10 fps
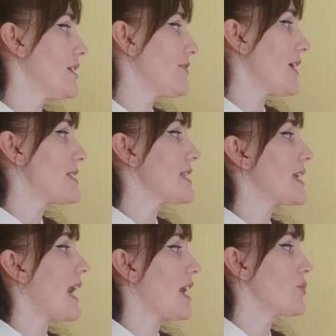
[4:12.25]
If I
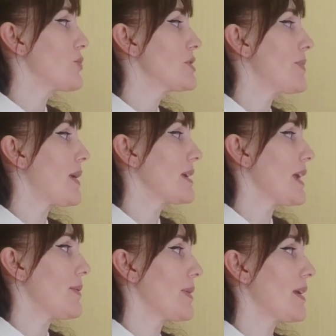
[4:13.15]
say I would buy
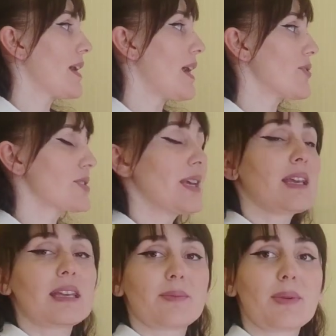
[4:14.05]
a big house,
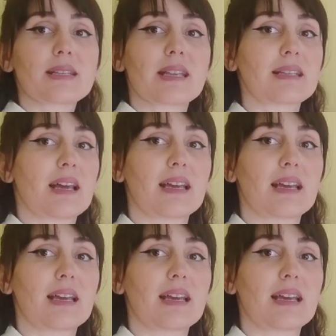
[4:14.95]
it means that